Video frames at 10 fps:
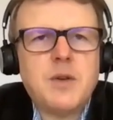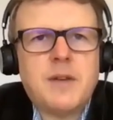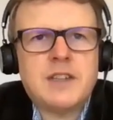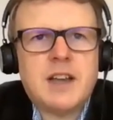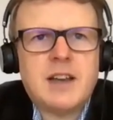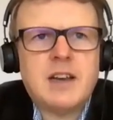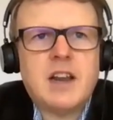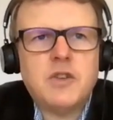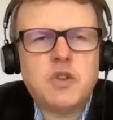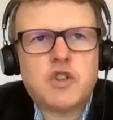you have to
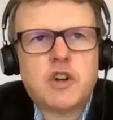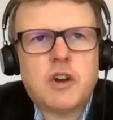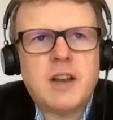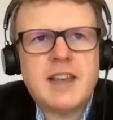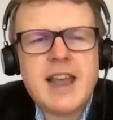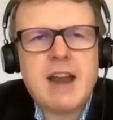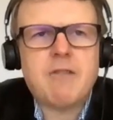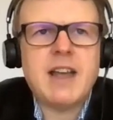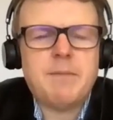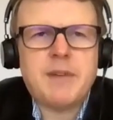unload your trolley,
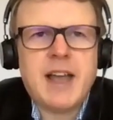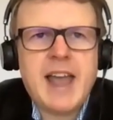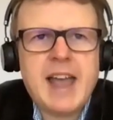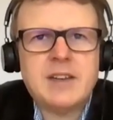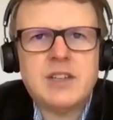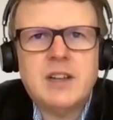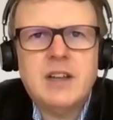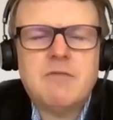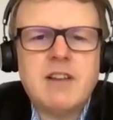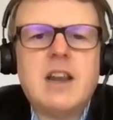carry it up by hand,
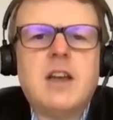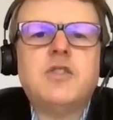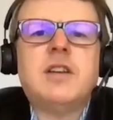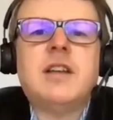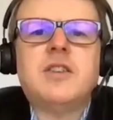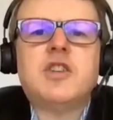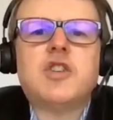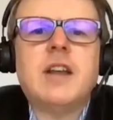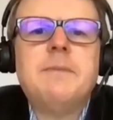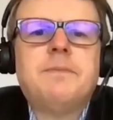reload another
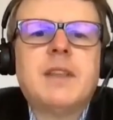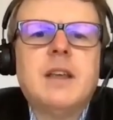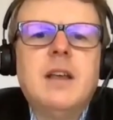trolley.